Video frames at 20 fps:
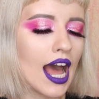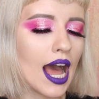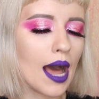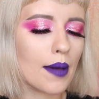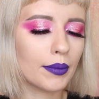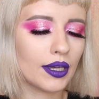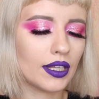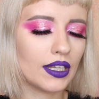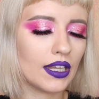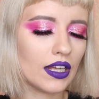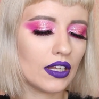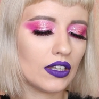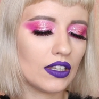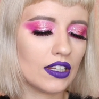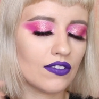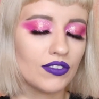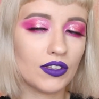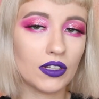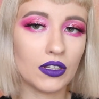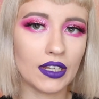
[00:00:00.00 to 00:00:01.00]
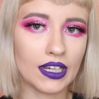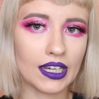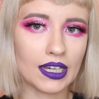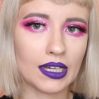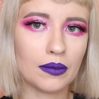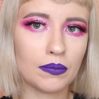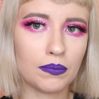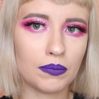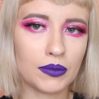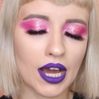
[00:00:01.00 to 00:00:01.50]
I'm gonna leave the
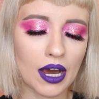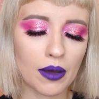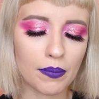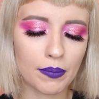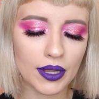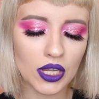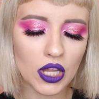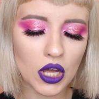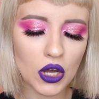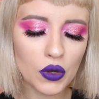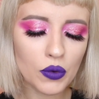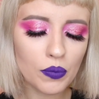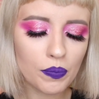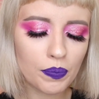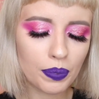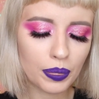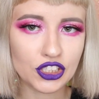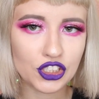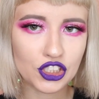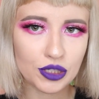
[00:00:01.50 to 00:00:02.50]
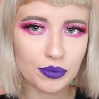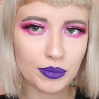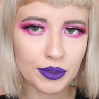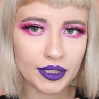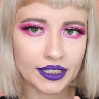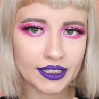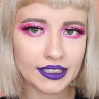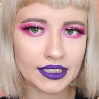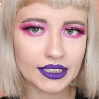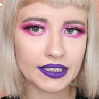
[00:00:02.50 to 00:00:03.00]
link down below. The
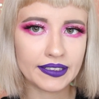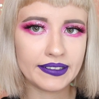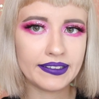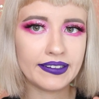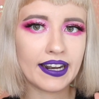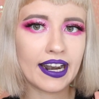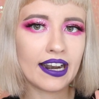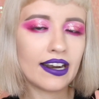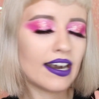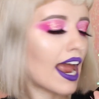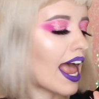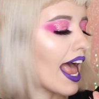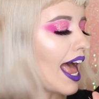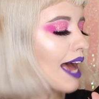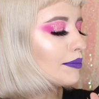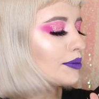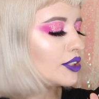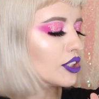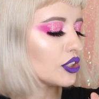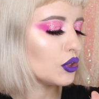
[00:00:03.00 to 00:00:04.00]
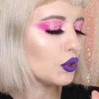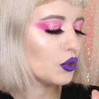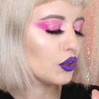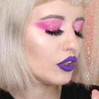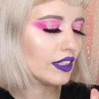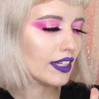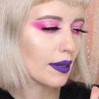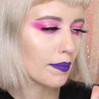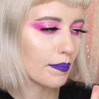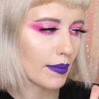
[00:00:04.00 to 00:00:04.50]
shimmers here are
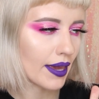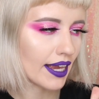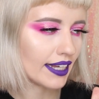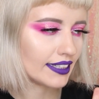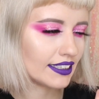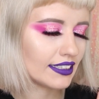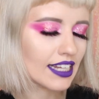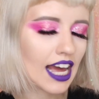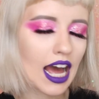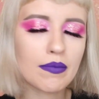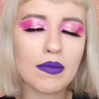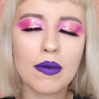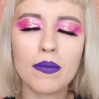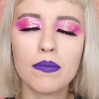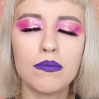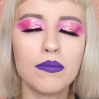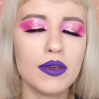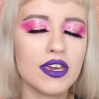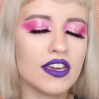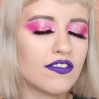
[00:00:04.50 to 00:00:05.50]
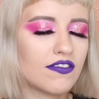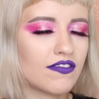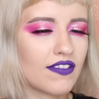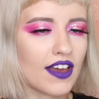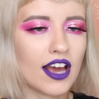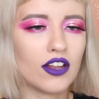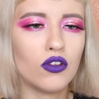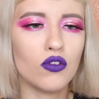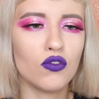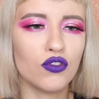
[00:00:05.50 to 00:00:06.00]
absolutely amazing. I'm a big
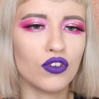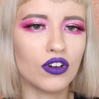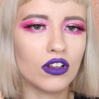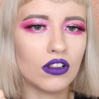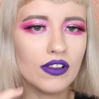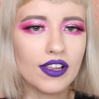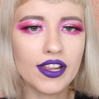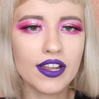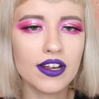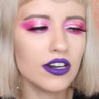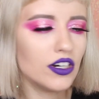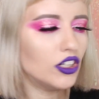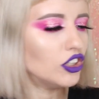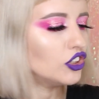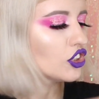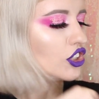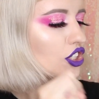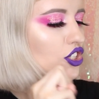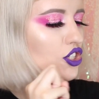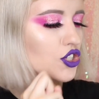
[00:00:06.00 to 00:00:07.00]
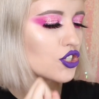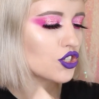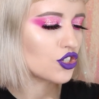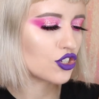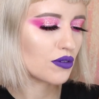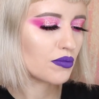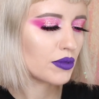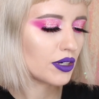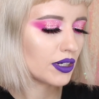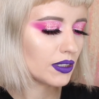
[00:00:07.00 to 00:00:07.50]
fan of glitters,
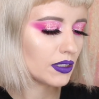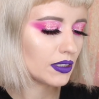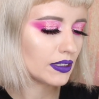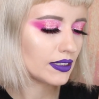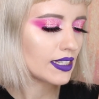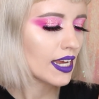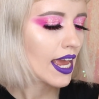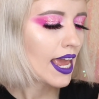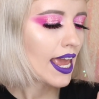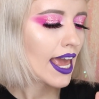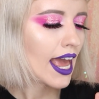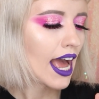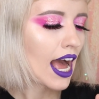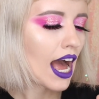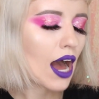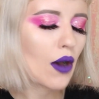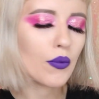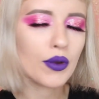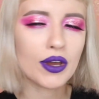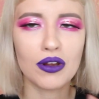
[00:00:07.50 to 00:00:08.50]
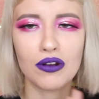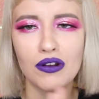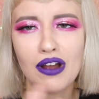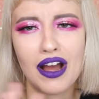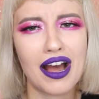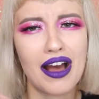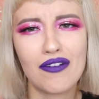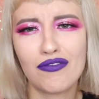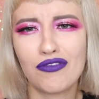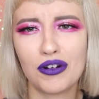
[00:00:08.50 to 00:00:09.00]
shimmers. Well,
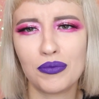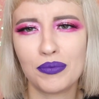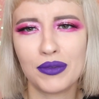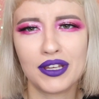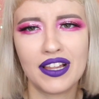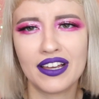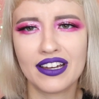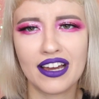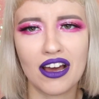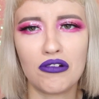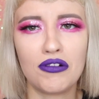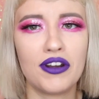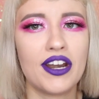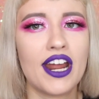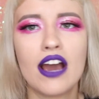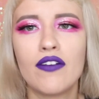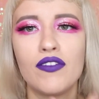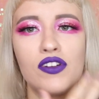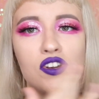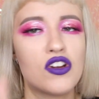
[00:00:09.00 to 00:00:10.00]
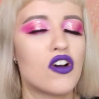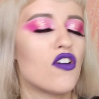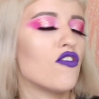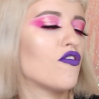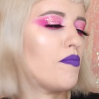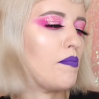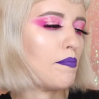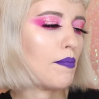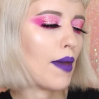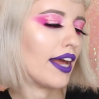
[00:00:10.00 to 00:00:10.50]
for me, I already have
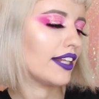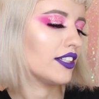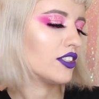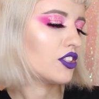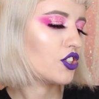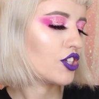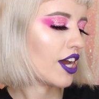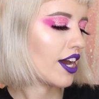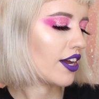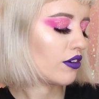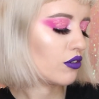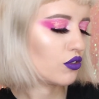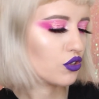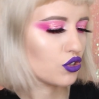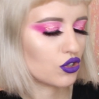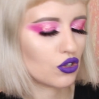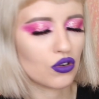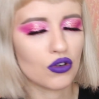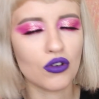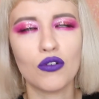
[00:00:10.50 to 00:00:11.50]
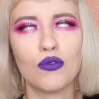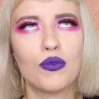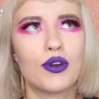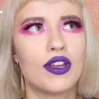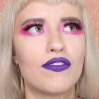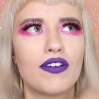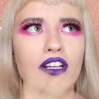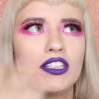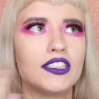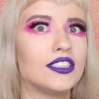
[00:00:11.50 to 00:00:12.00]
enough matte shadow, so
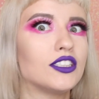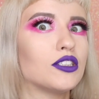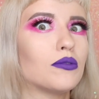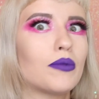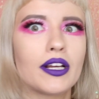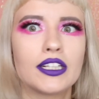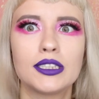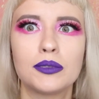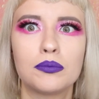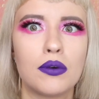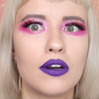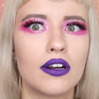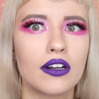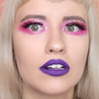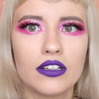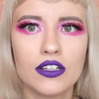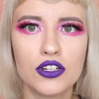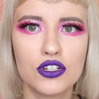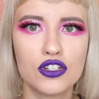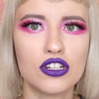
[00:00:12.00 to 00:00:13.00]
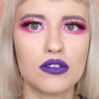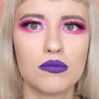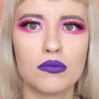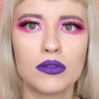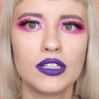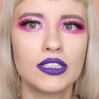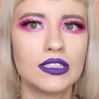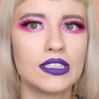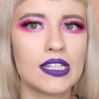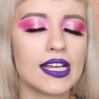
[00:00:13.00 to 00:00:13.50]
if I see some sparkly
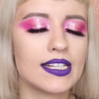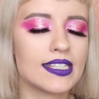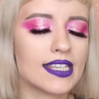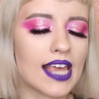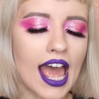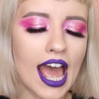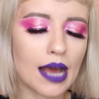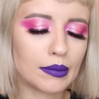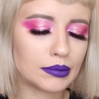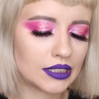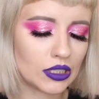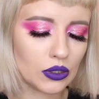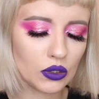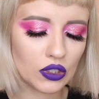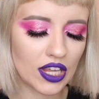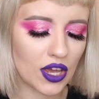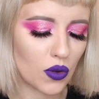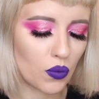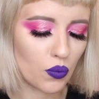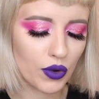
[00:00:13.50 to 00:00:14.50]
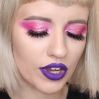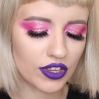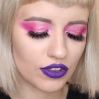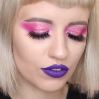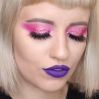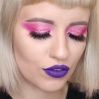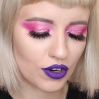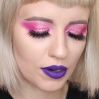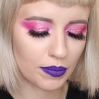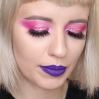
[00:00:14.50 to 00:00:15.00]
shimmers, that's absolutely a
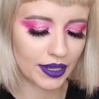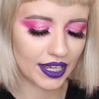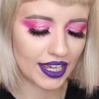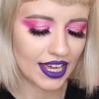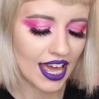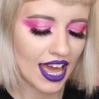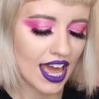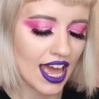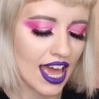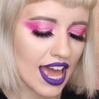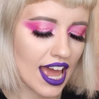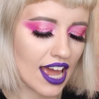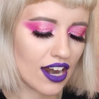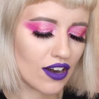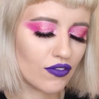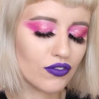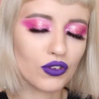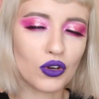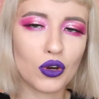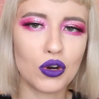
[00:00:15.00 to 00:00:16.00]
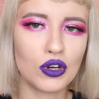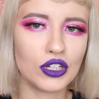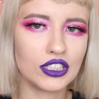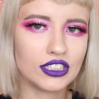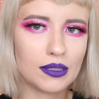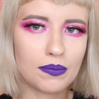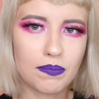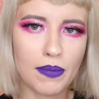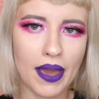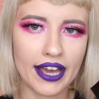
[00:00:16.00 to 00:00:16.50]
win for me. And of
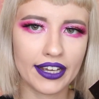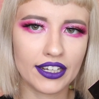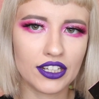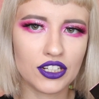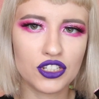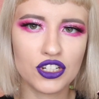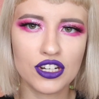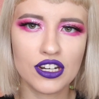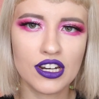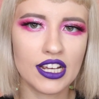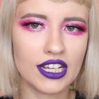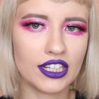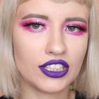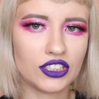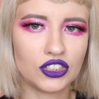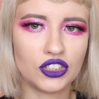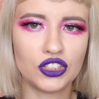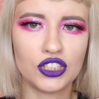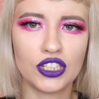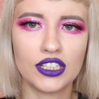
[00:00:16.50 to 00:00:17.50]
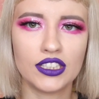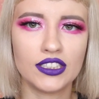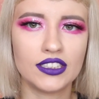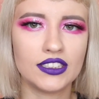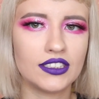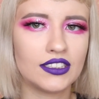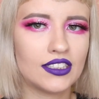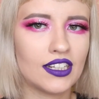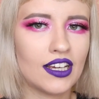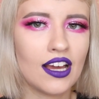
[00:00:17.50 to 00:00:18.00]
course, the packaging is
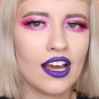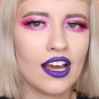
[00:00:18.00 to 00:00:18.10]
just